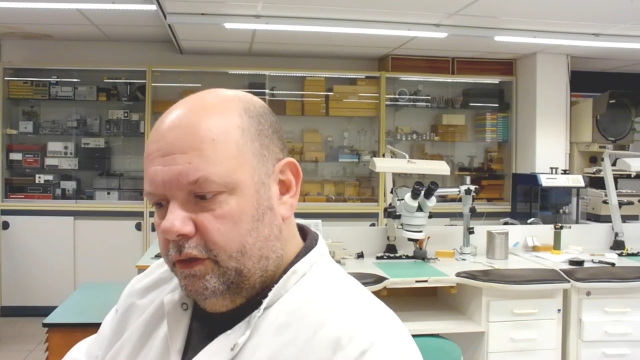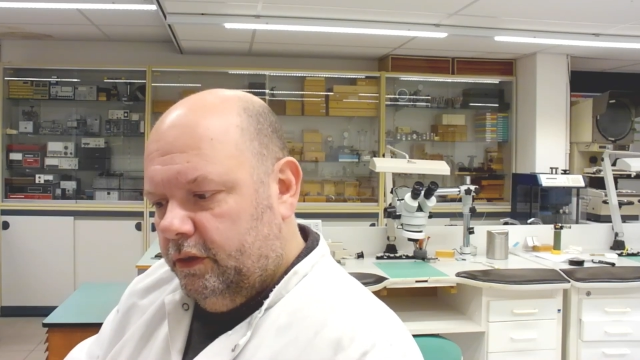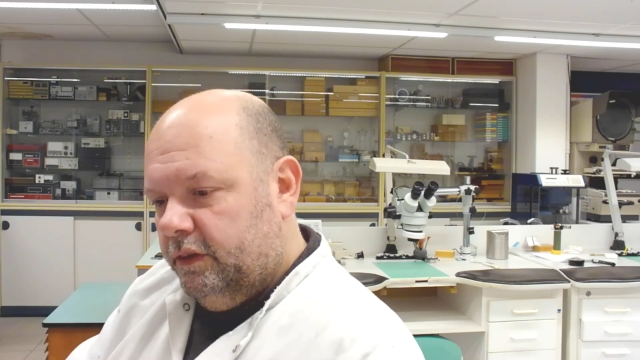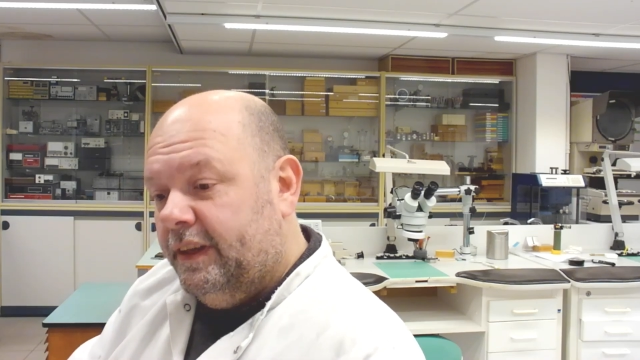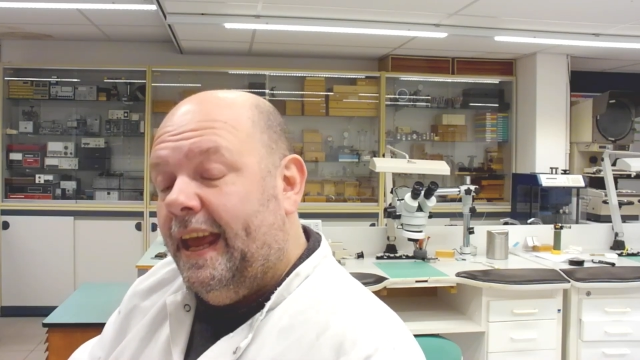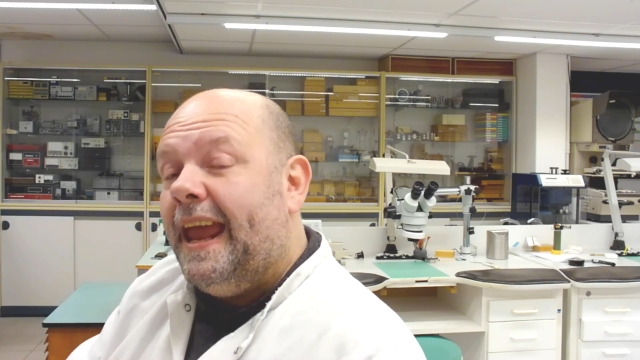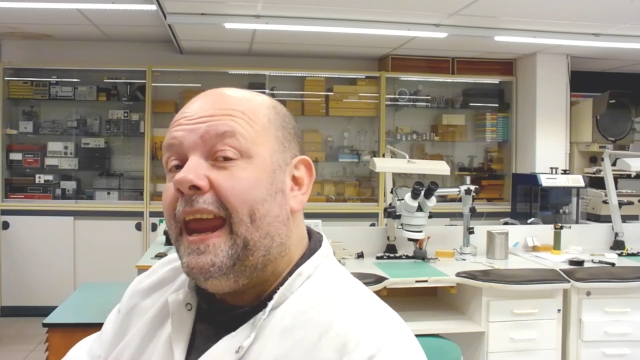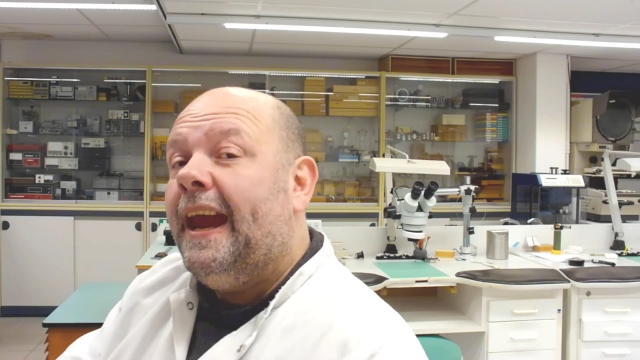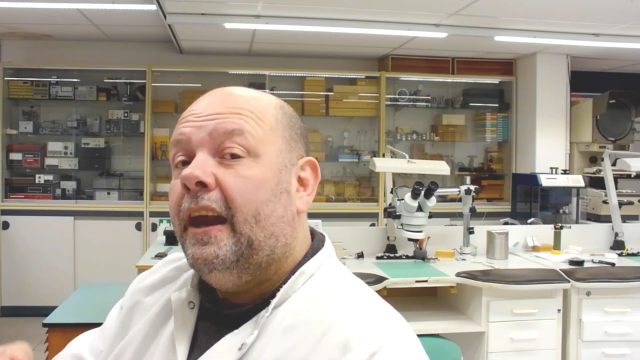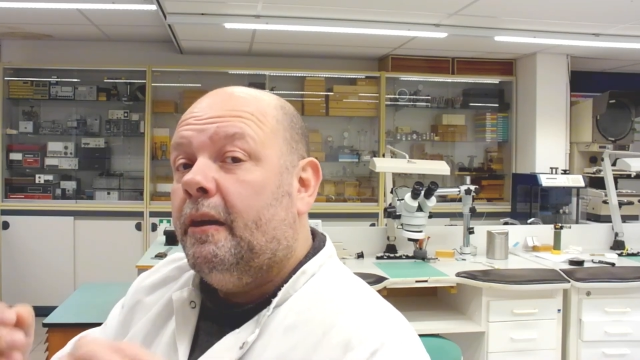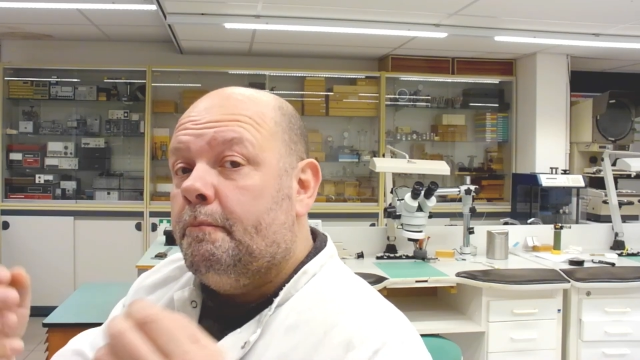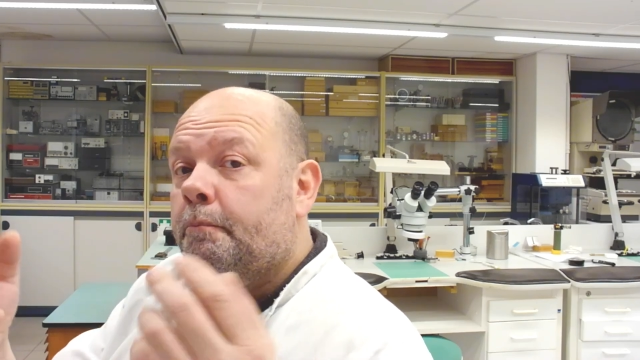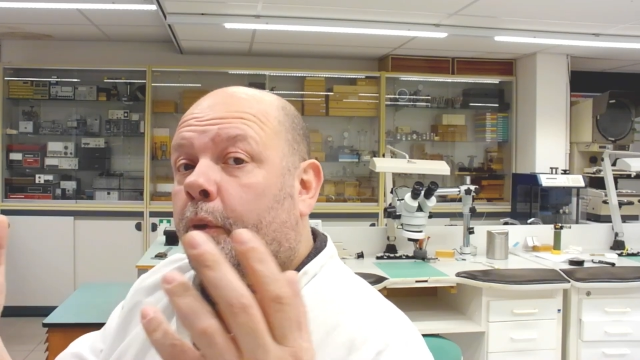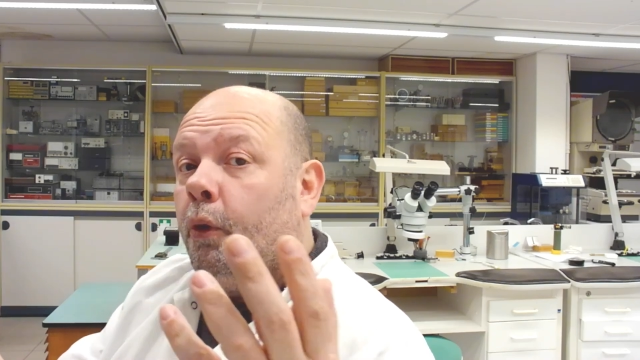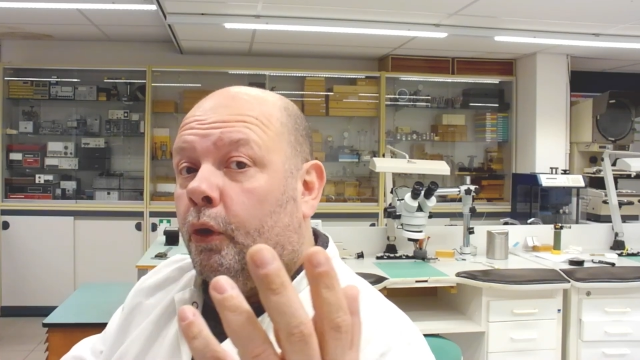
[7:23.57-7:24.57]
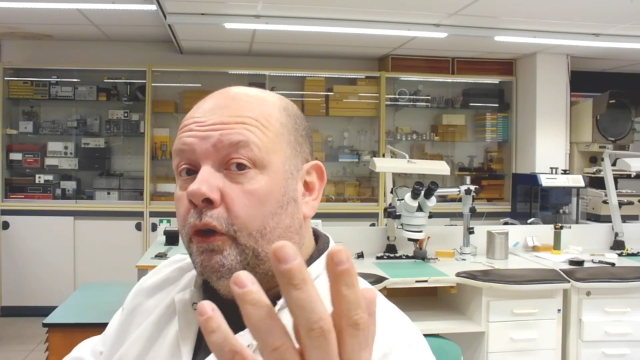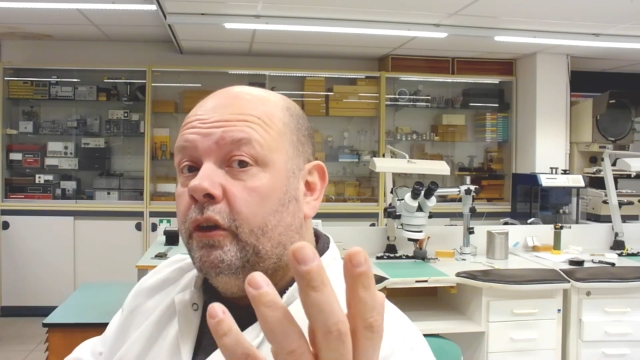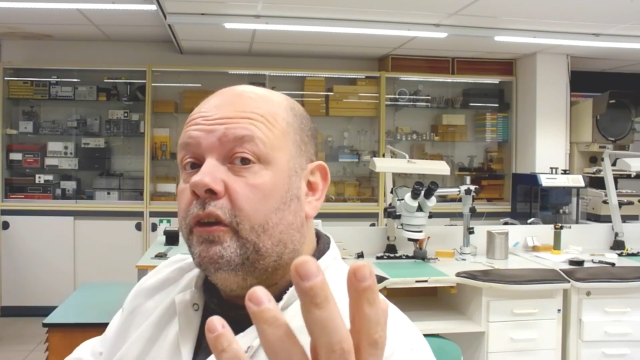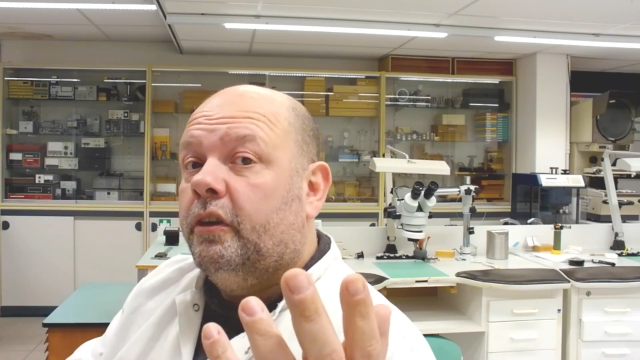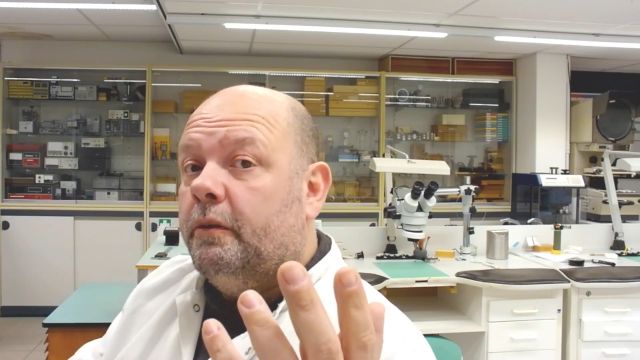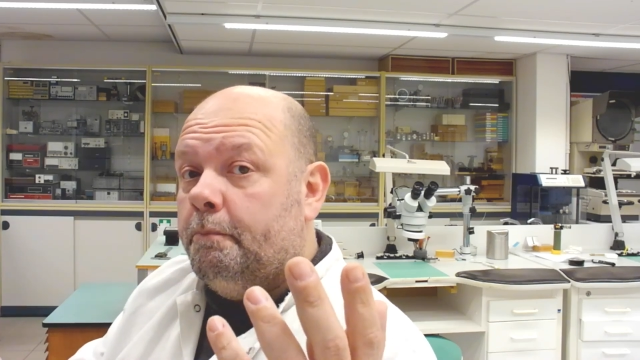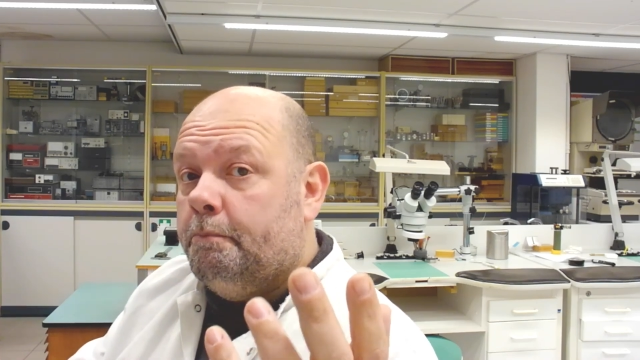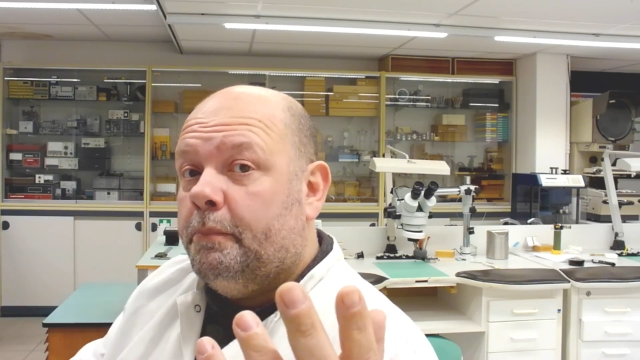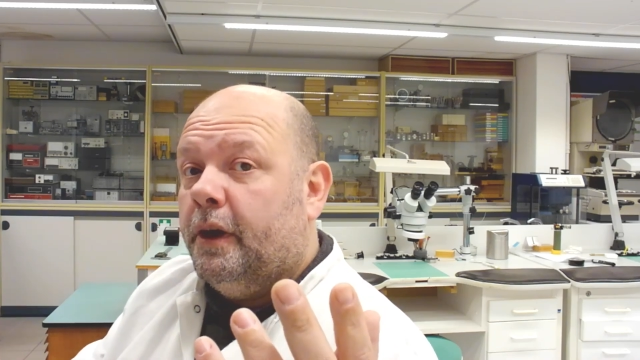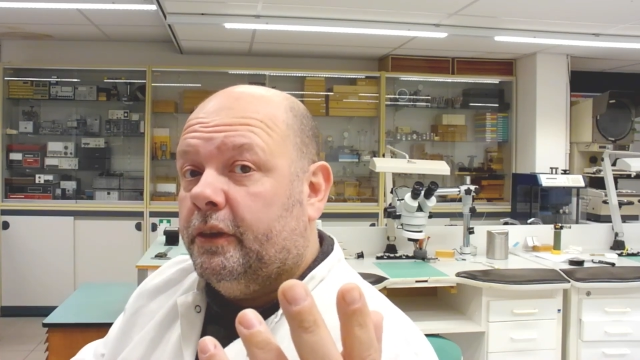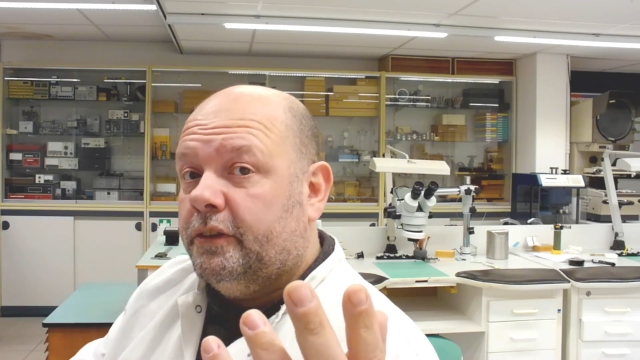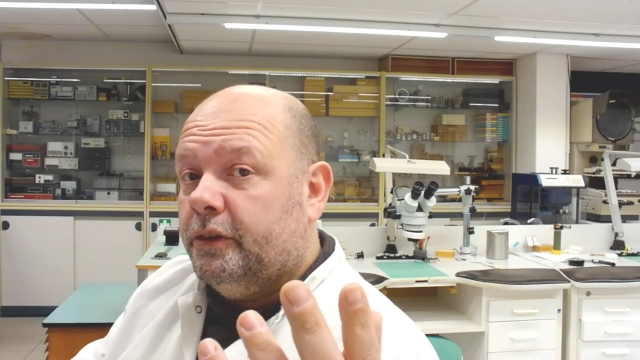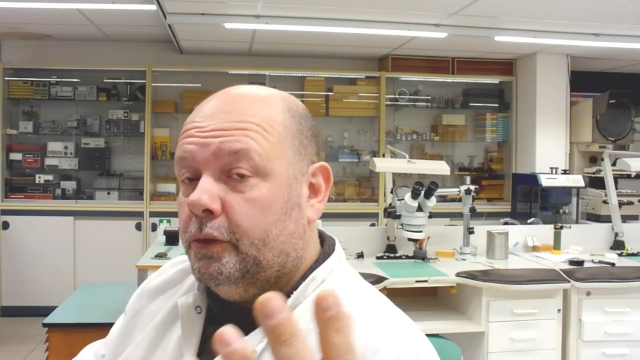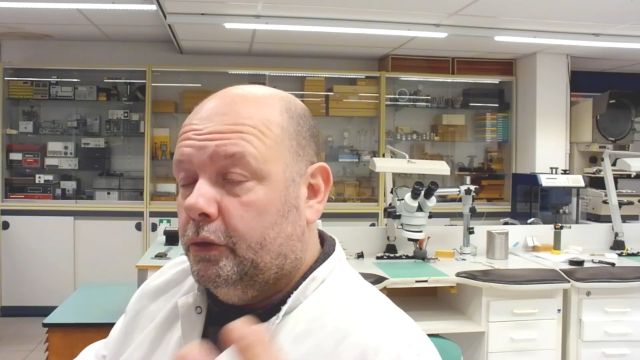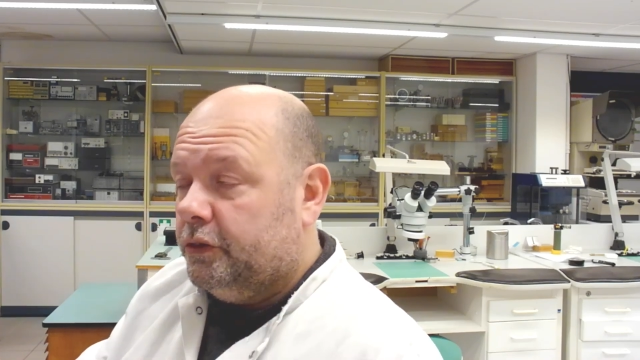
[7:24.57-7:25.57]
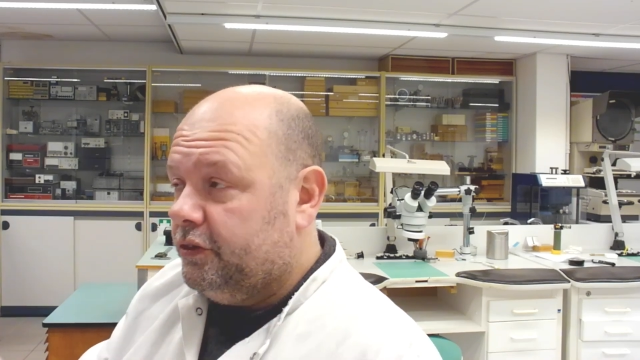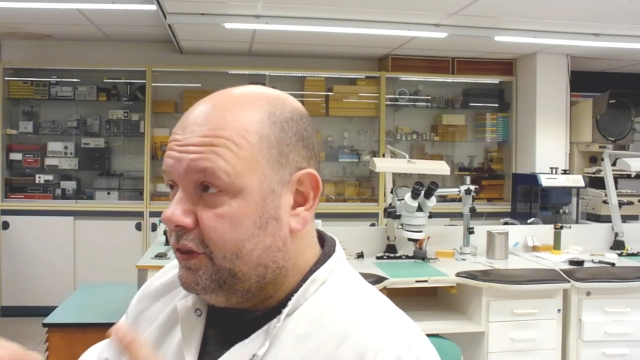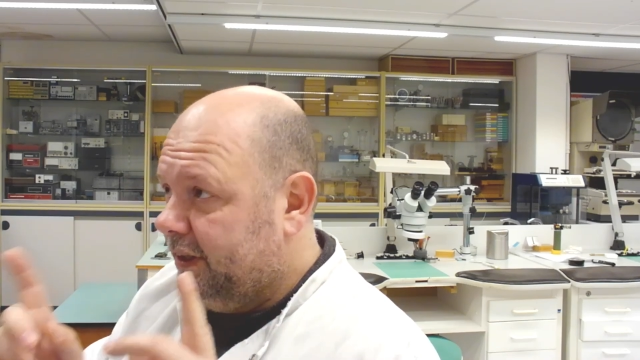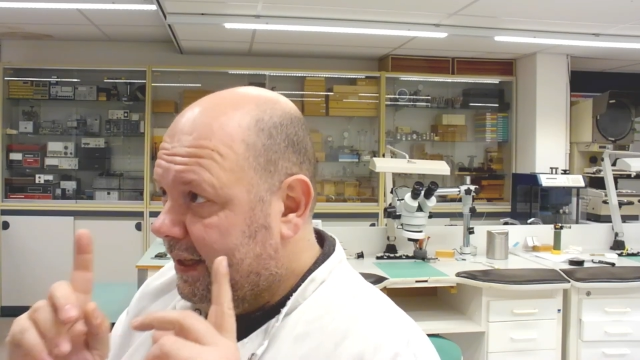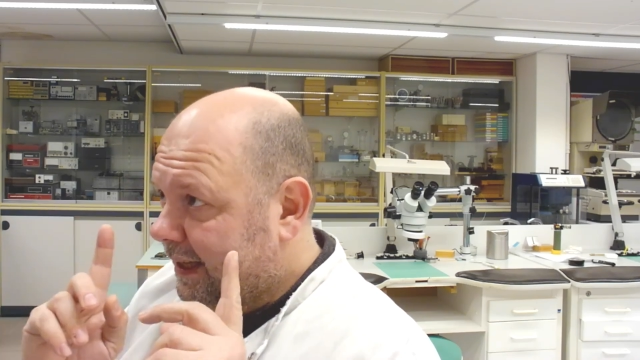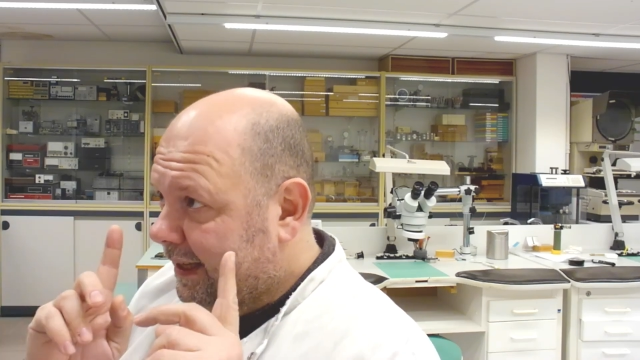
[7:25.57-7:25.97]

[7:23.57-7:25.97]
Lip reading: the airborne particles,